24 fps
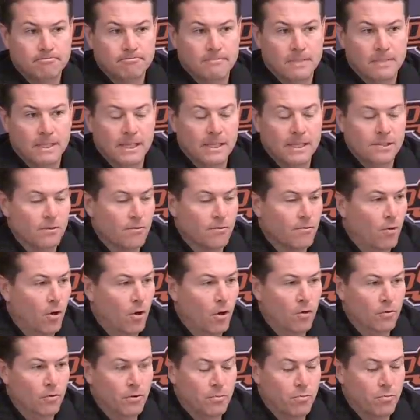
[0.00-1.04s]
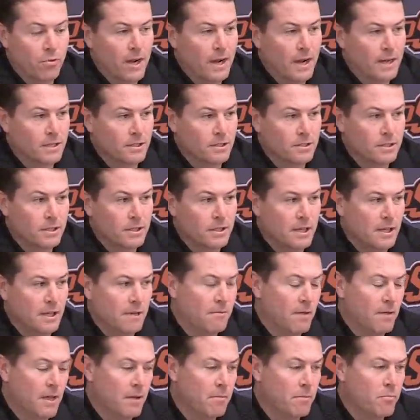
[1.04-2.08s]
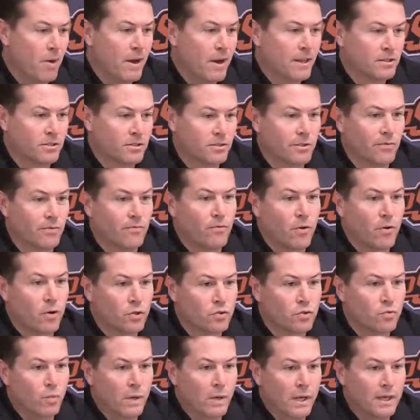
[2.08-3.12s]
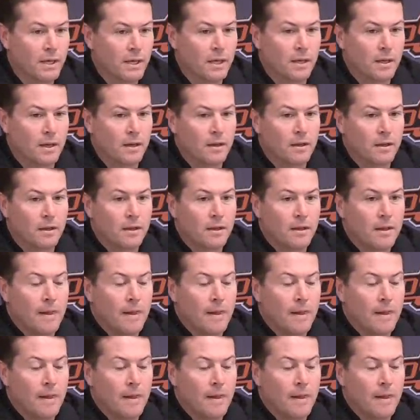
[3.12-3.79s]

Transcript: He's involved in practice. He practiced the first weekend,